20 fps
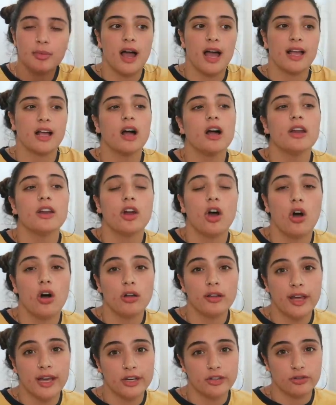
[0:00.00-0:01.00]
I got an
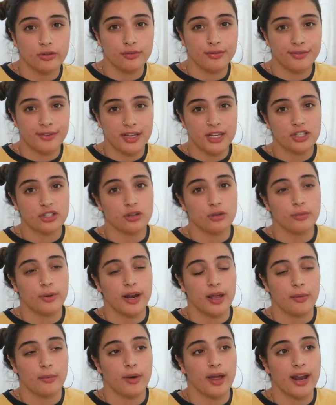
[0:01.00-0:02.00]
all-natural facial
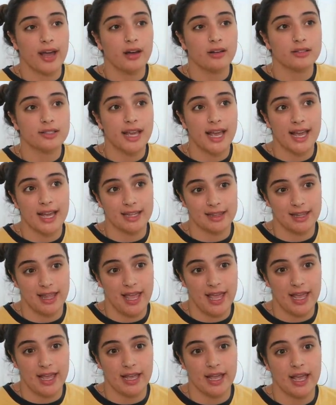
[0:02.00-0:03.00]
when I went out to
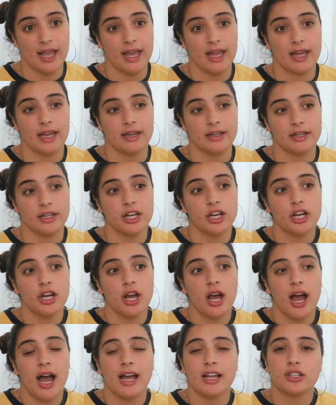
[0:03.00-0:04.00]
LA, and
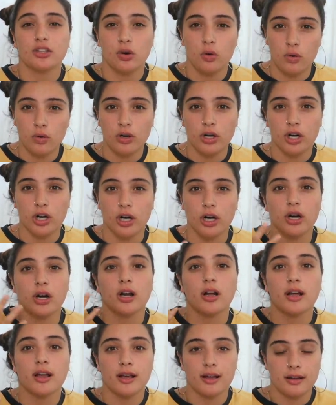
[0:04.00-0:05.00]
I told
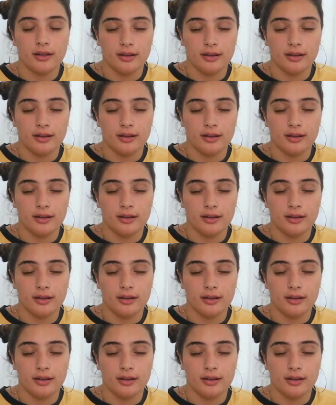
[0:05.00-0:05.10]
her